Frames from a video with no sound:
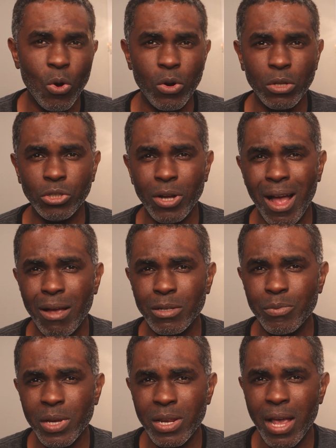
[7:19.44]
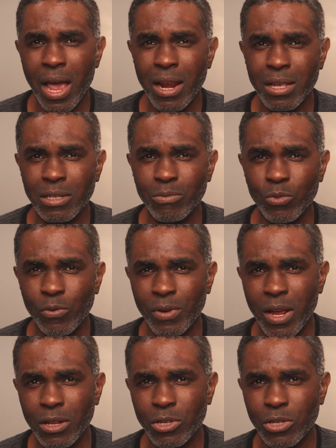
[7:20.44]
or the jobs being added is moving
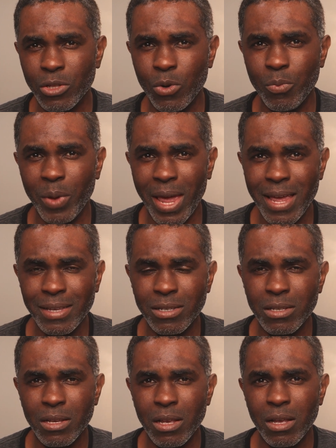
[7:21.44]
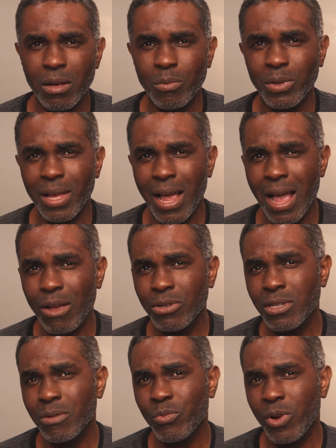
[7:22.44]
at a slow pace, but the
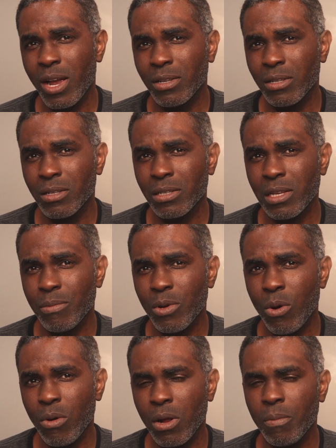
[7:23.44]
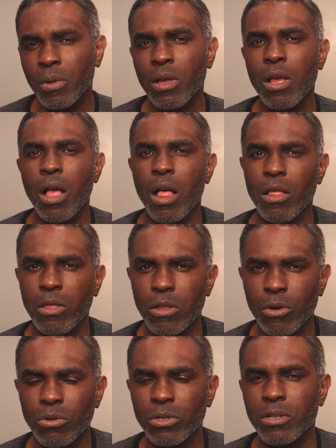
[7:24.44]
housing prices keep going up.
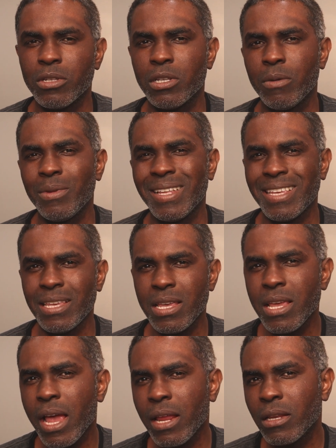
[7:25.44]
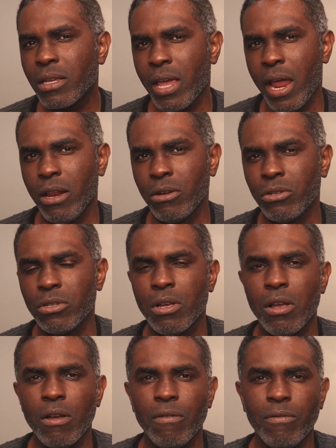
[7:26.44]
Those are some of the key indicators
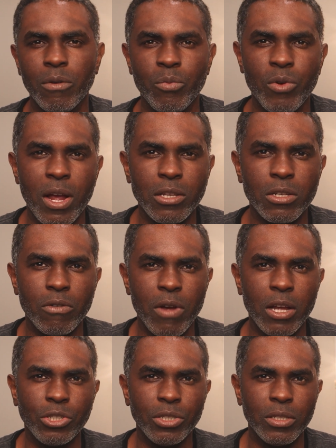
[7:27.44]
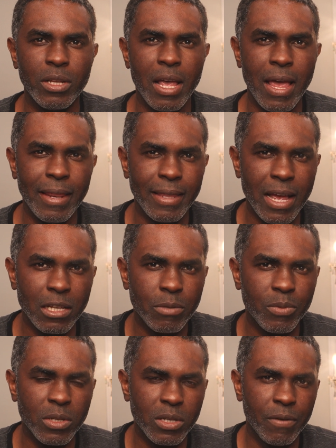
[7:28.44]
for price correction in that
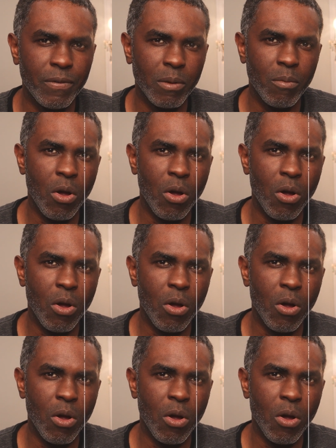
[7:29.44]
specific